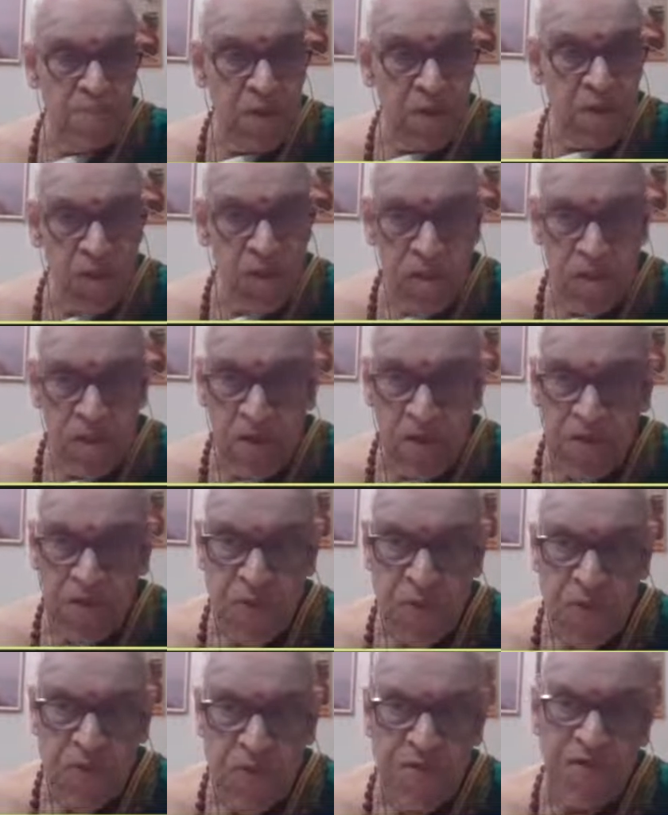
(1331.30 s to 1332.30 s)
because of
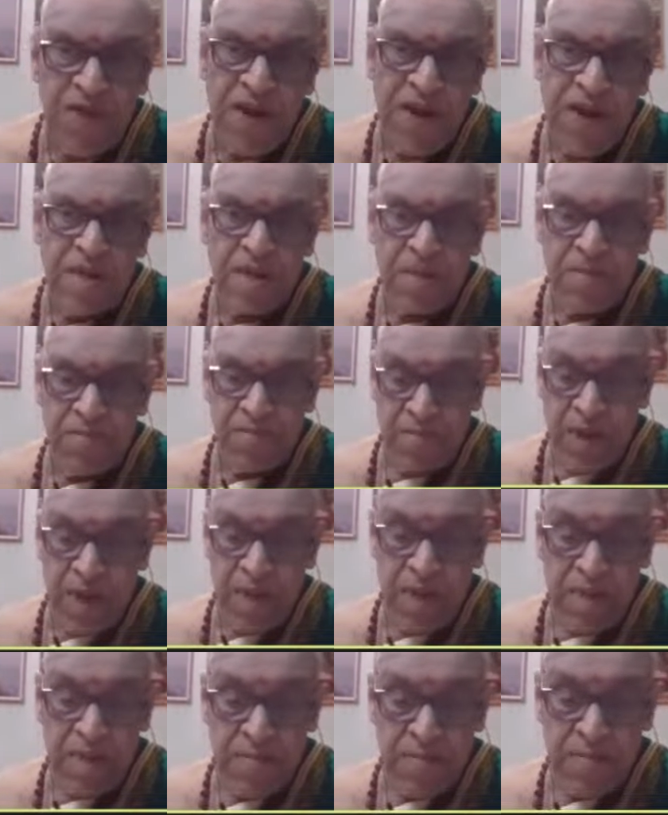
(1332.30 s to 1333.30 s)
your feet,
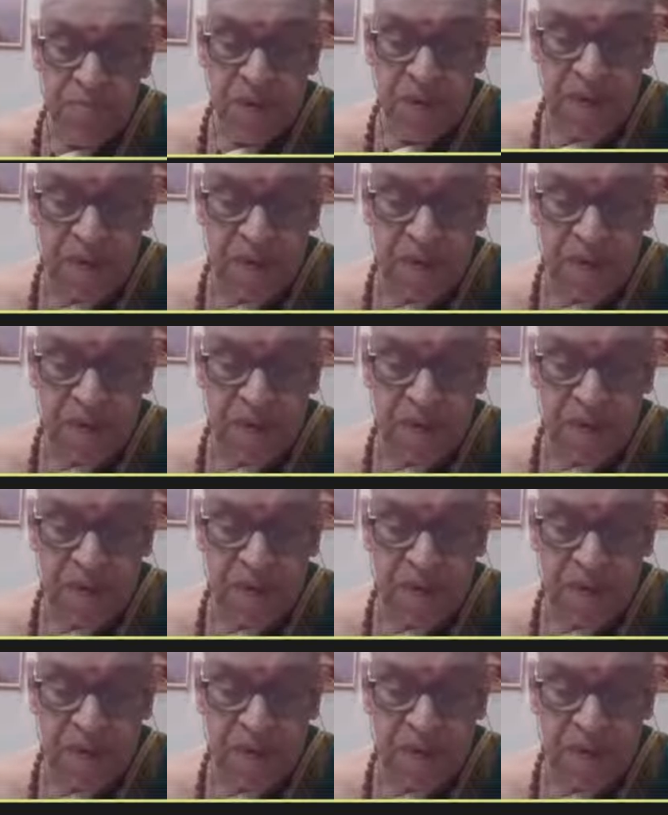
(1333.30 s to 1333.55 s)
by the